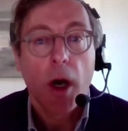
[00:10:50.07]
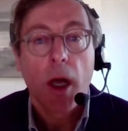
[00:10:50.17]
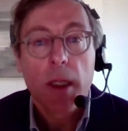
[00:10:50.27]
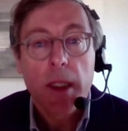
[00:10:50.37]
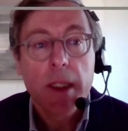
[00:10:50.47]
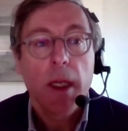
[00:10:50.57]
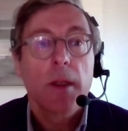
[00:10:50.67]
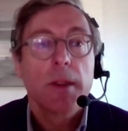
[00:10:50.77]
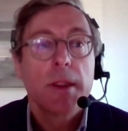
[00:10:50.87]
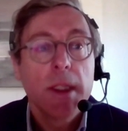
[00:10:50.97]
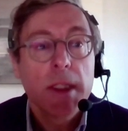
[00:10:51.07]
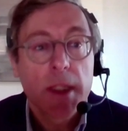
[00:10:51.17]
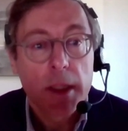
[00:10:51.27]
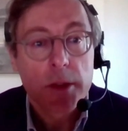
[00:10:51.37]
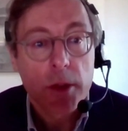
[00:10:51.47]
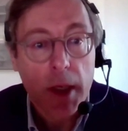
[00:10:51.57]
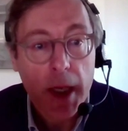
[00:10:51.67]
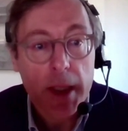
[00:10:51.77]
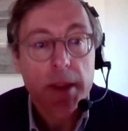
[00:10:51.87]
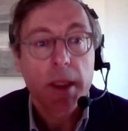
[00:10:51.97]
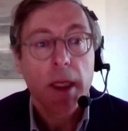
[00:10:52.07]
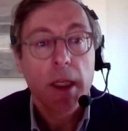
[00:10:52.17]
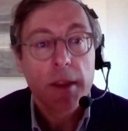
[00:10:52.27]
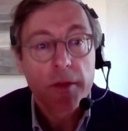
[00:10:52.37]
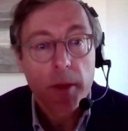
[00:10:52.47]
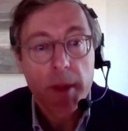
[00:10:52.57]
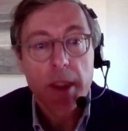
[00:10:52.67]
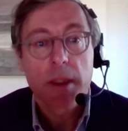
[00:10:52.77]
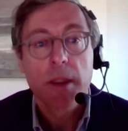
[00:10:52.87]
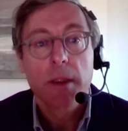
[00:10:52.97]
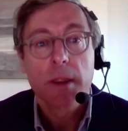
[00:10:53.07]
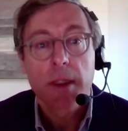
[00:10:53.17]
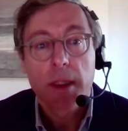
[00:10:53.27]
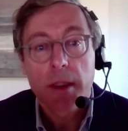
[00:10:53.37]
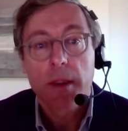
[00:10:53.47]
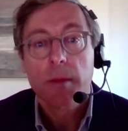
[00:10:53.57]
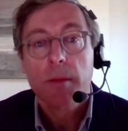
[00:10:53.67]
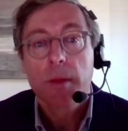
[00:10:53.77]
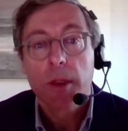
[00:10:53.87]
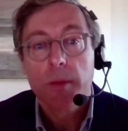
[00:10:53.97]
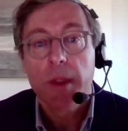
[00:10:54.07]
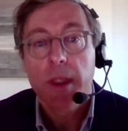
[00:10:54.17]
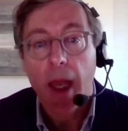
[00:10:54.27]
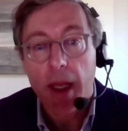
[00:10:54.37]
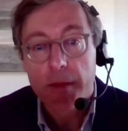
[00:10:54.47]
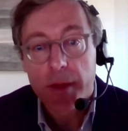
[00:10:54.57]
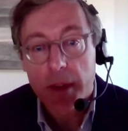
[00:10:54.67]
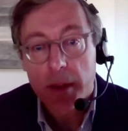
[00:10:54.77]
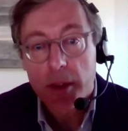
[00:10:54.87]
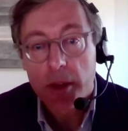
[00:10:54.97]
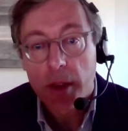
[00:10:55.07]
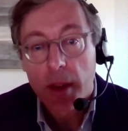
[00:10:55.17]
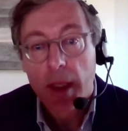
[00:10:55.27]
Only a decentralized information system could be envisaged,